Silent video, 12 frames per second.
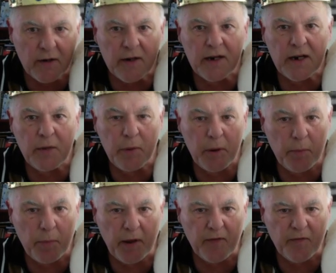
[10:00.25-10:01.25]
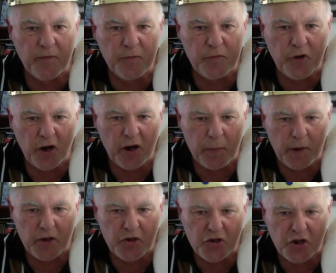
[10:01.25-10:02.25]
It'd be a big, dirty
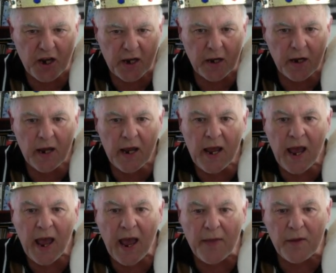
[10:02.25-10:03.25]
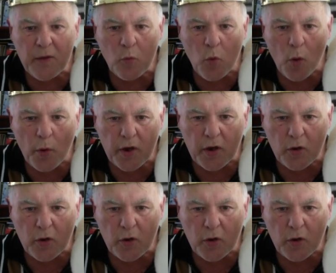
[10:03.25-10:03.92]
big check. And then what we could